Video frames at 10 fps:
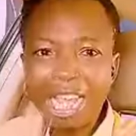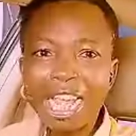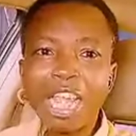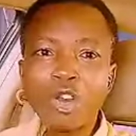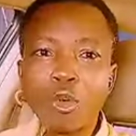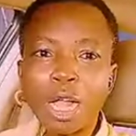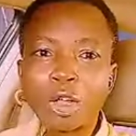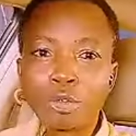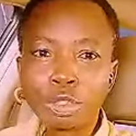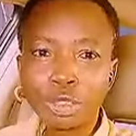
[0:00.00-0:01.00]
in one
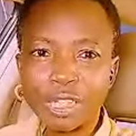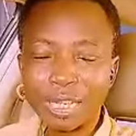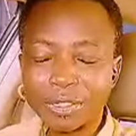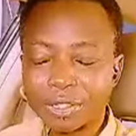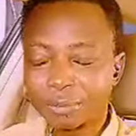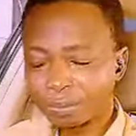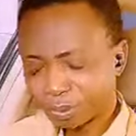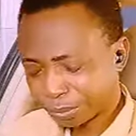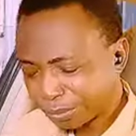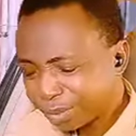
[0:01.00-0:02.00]
consciousness.
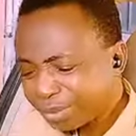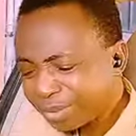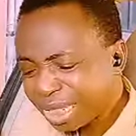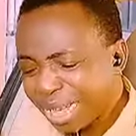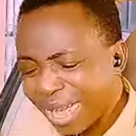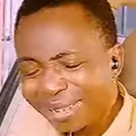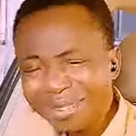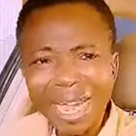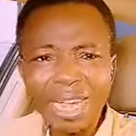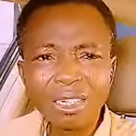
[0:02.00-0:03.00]
And
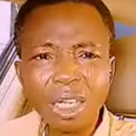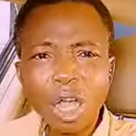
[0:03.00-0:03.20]
then